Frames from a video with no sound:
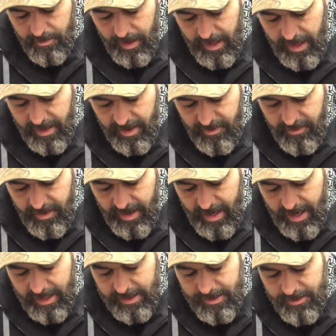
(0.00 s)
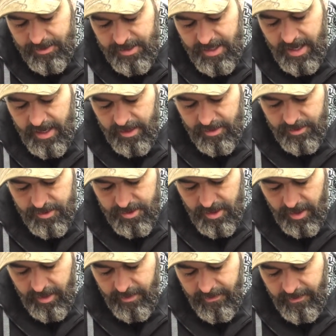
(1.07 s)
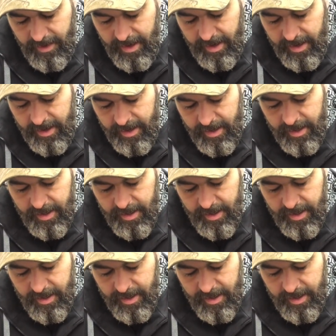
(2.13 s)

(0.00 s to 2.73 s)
But I never had to say to start a fire,